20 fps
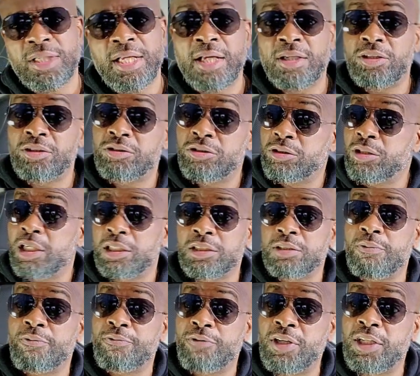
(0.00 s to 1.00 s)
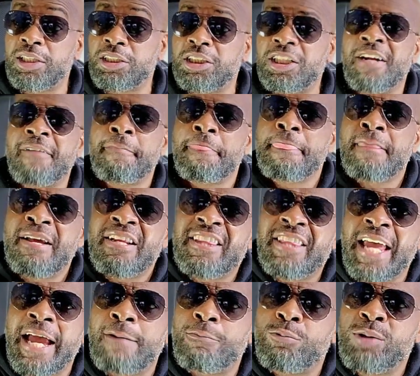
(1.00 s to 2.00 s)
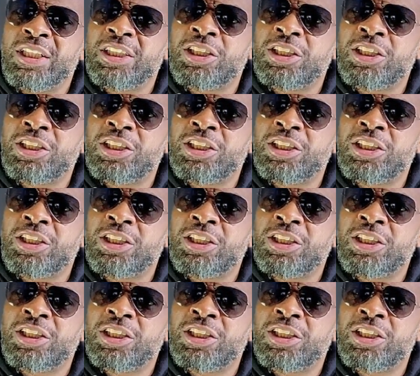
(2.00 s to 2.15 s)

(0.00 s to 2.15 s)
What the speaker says: down there and snuck some footage that we